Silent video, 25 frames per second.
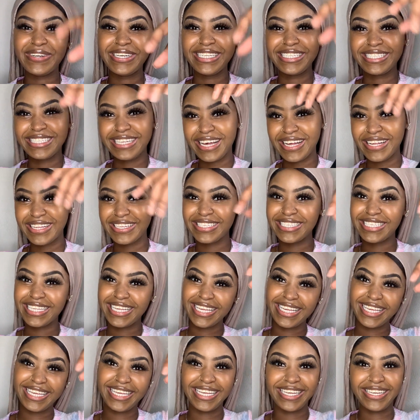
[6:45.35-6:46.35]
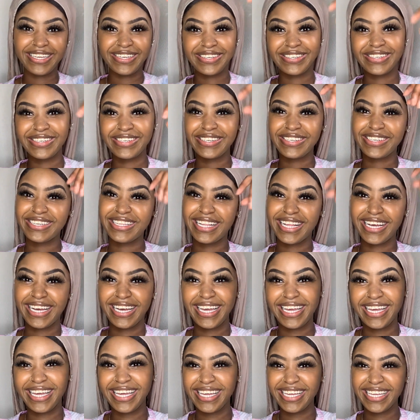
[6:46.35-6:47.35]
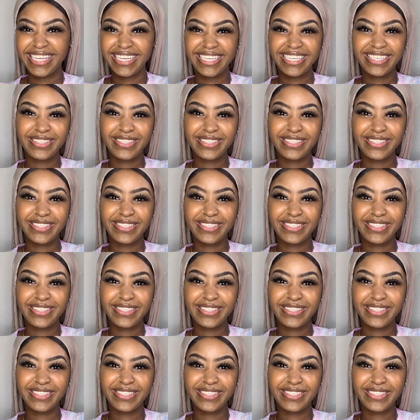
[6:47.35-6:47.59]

it's all secure, like,